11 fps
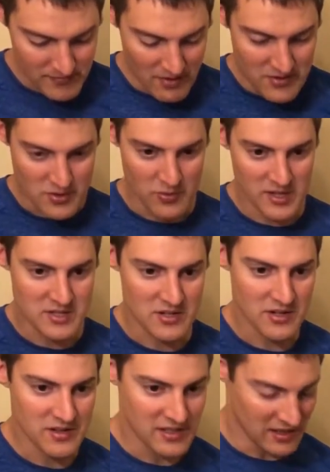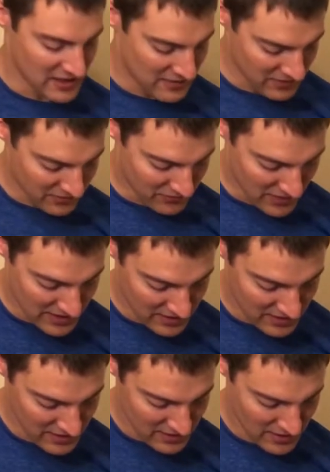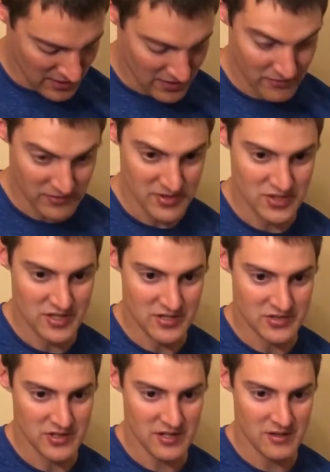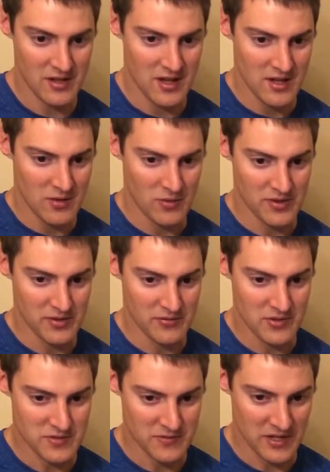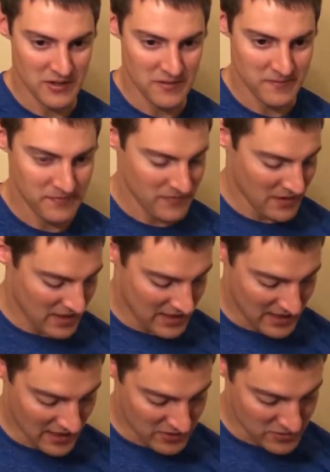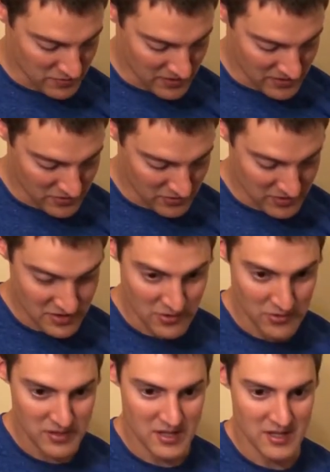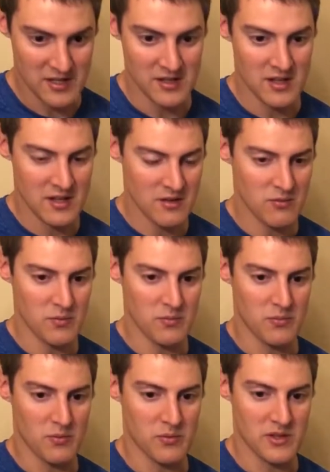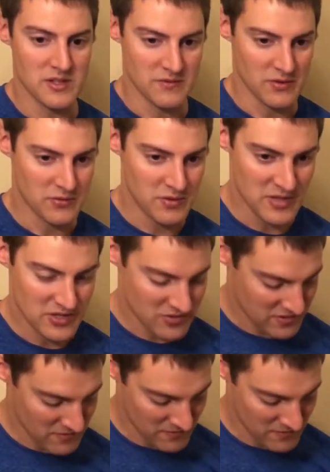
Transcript: So we're going to start on the 11th fret of the G string with the first finger, and I'll just play this really slowly, and we'll play this for 3 measures.